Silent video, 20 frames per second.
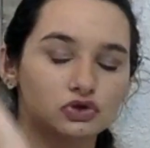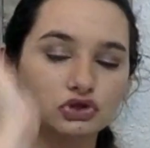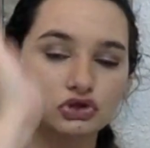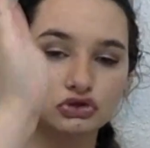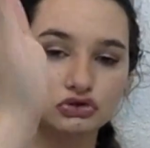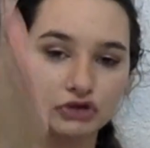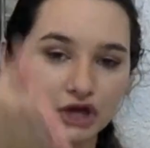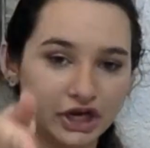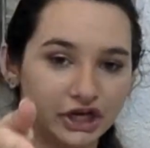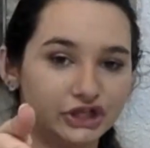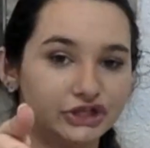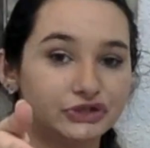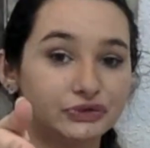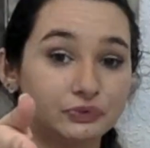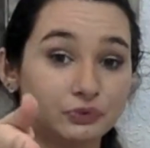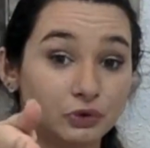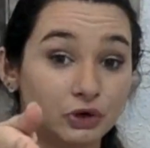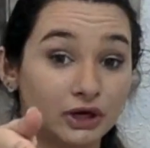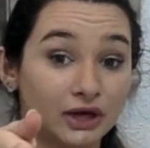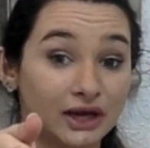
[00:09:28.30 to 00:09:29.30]
straight to
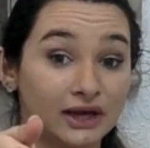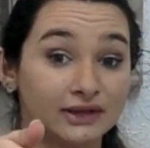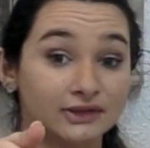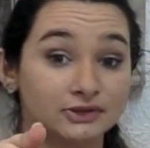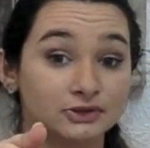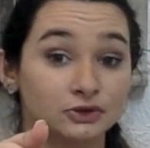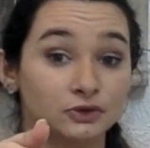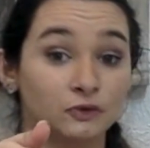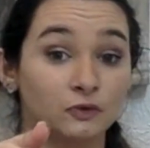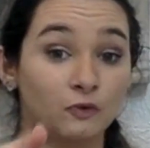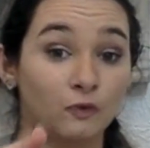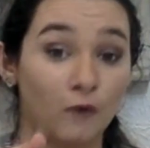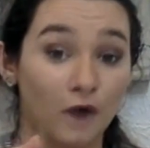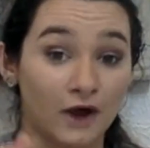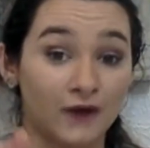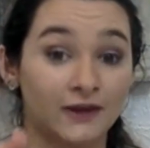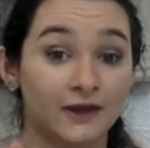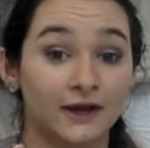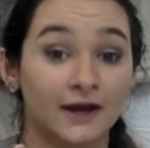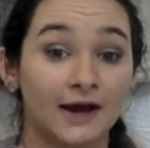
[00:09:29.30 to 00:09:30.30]
one answer of why
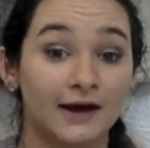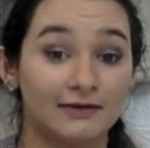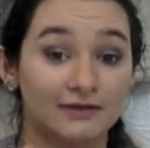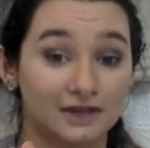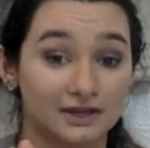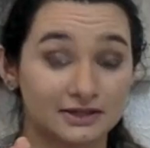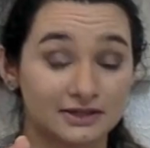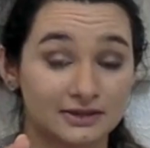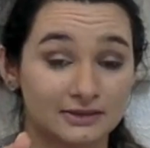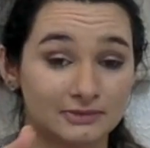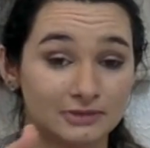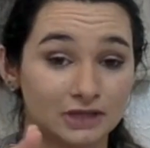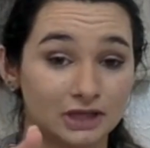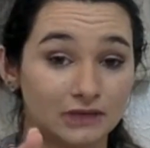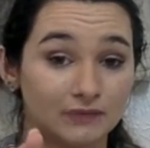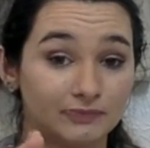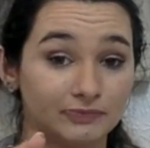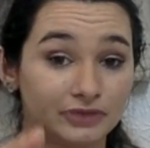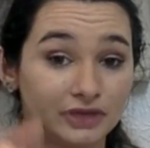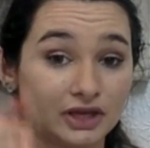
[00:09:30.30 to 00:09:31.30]
they have that symptom.
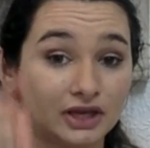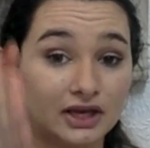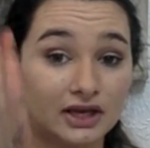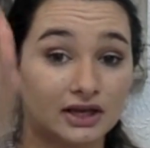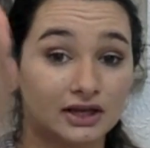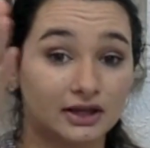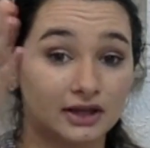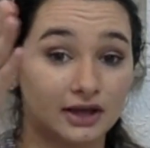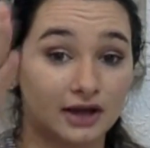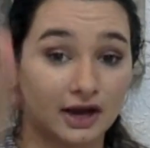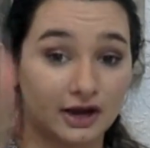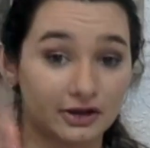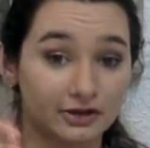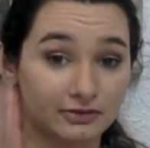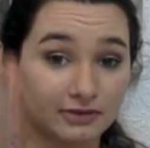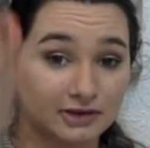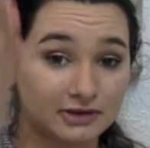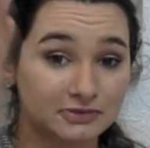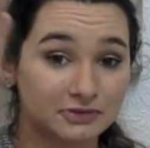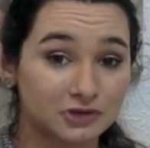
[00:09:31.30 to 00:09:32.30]
Like either
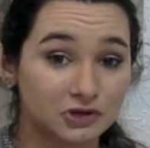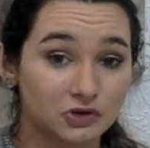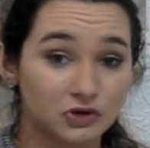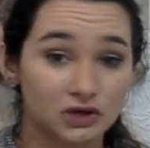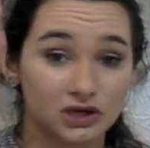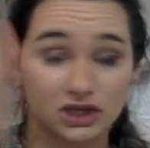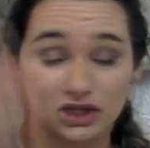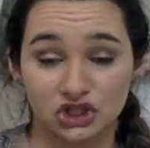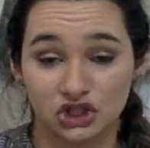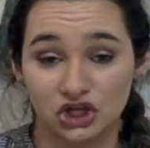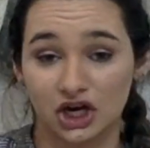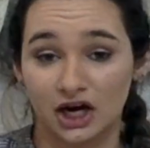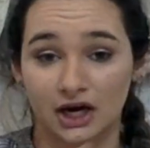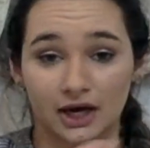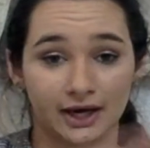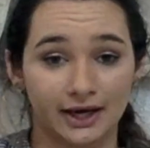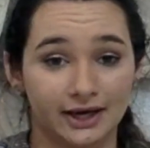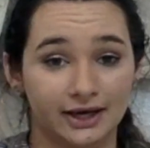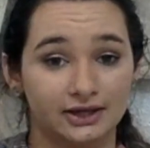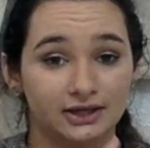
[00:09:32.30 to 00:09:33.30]
respiratory,
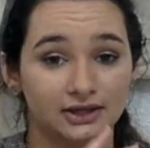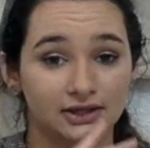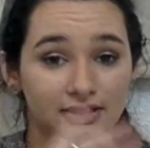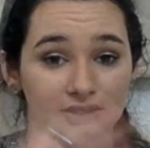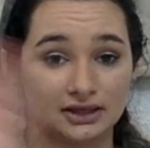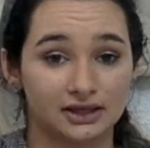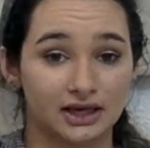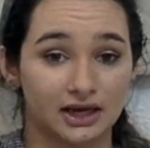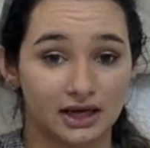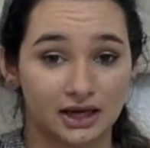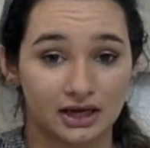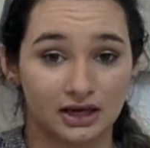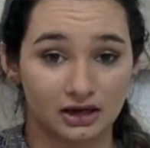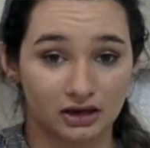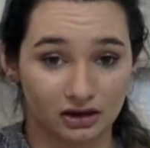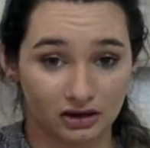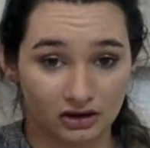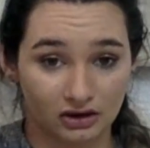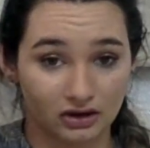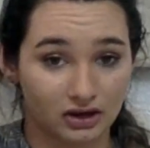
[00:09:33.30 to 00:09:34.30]
GI,
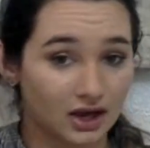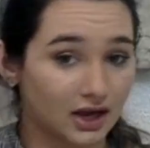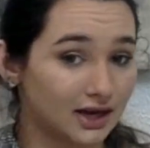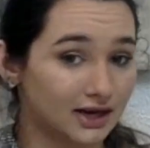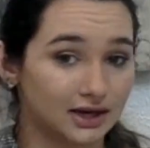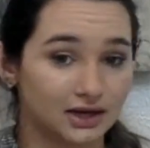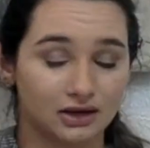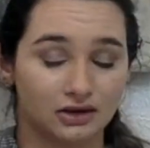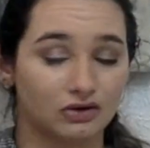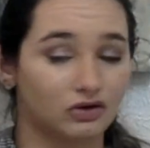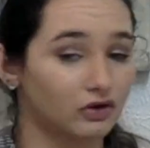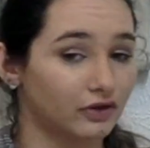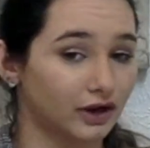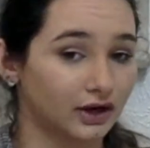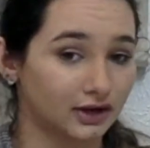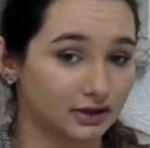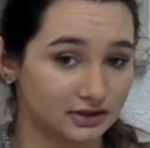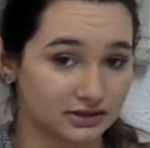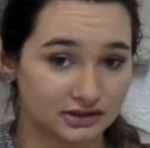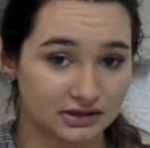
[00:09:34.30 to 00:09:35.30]
headache, all that
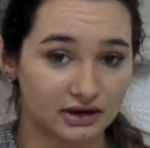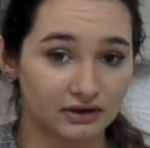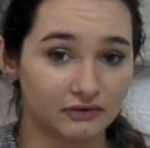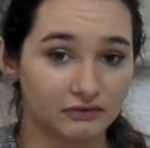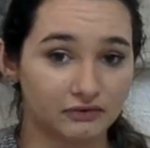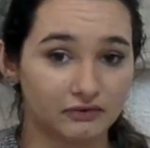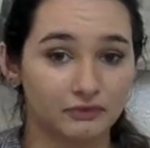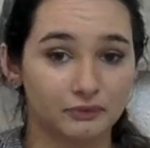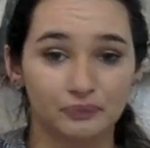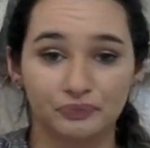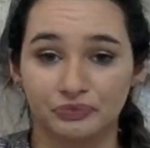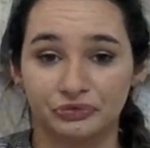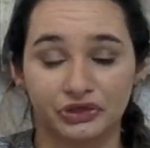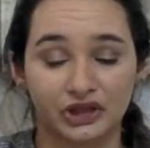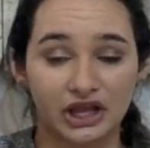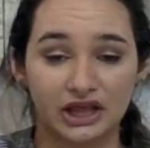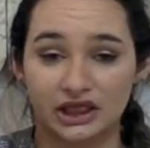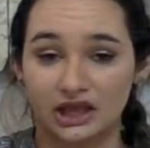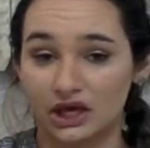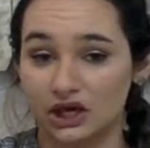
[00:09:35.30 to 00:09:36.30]
kind of stuff.
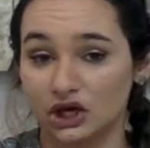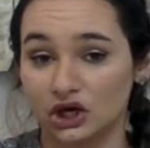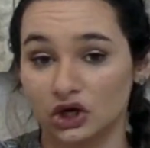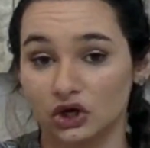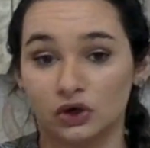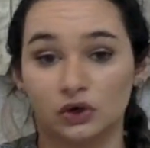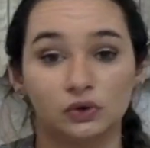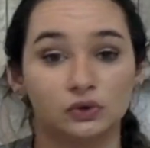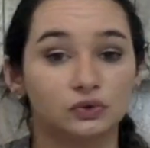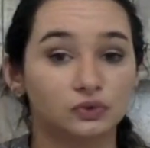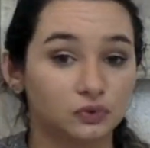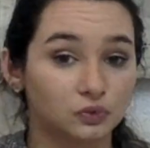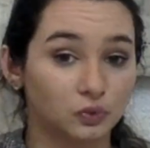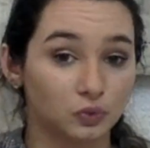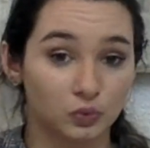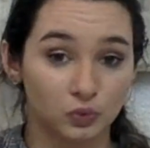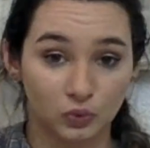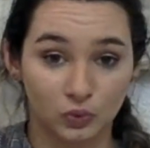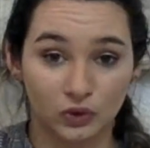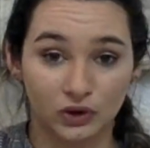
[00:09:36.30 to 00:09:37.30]
They go
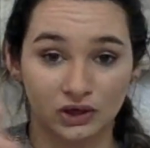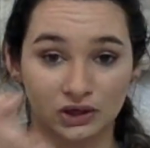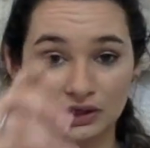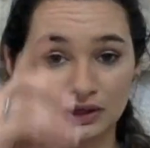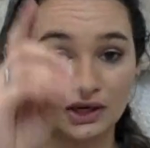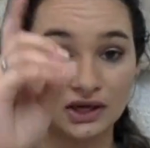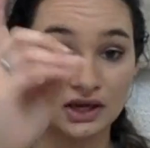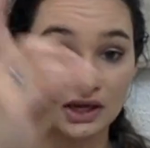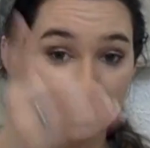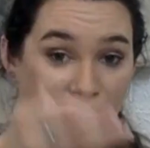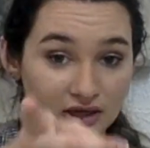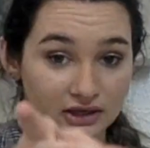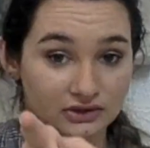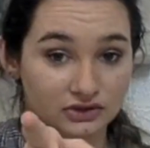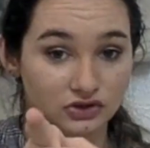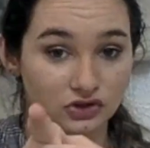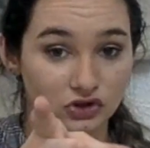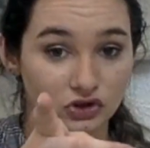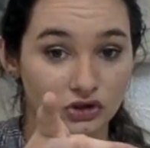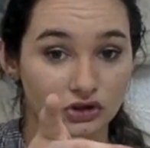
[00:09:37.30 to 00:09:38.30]
one
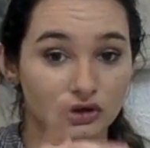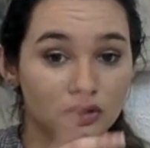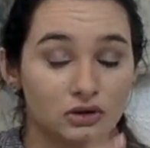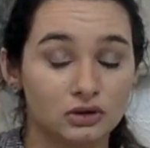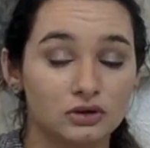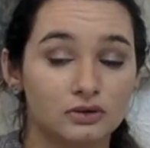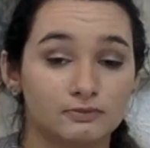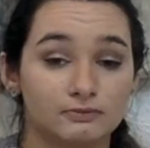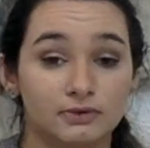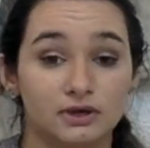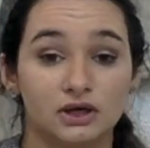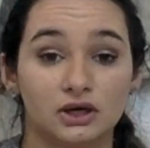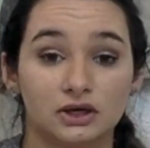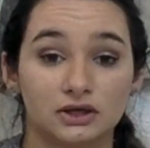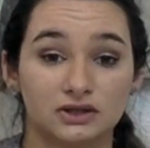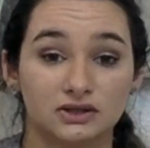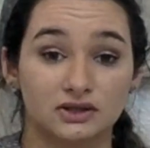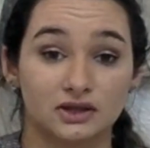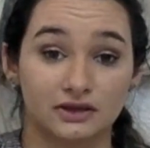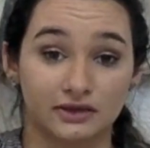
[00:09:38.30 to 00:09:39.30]
answer
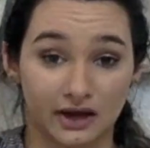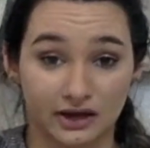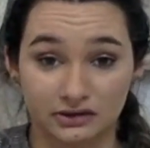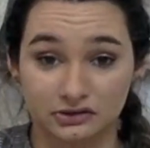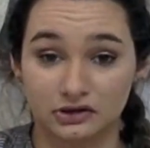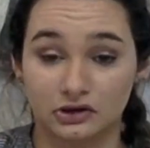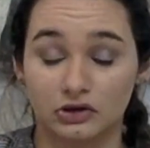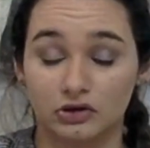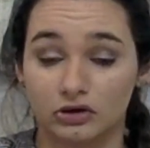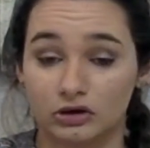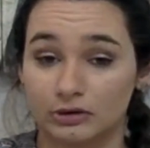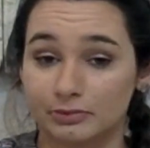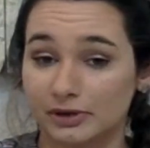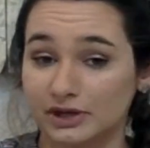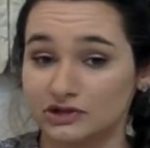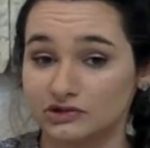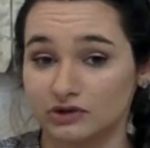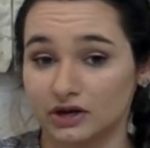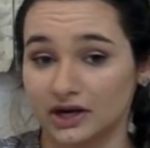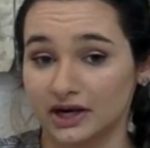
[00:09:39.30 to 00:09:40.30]
because that's all on our
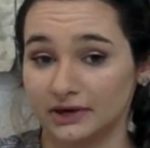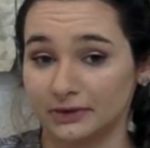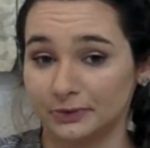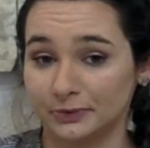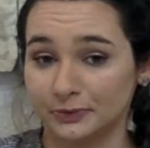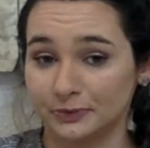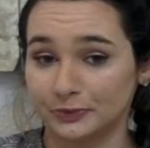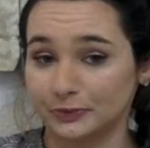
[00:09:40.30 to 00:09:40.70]
minds right now.